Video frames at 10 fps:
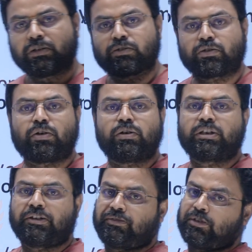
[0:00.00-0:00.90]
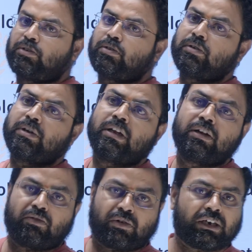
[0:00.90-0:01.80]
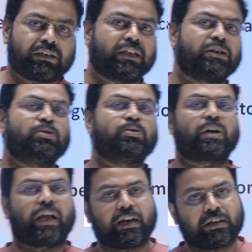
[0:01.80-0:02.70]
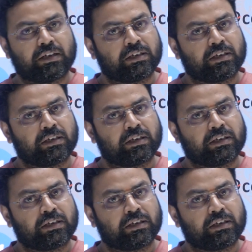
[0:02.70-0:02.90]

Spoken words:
So if you want, then you can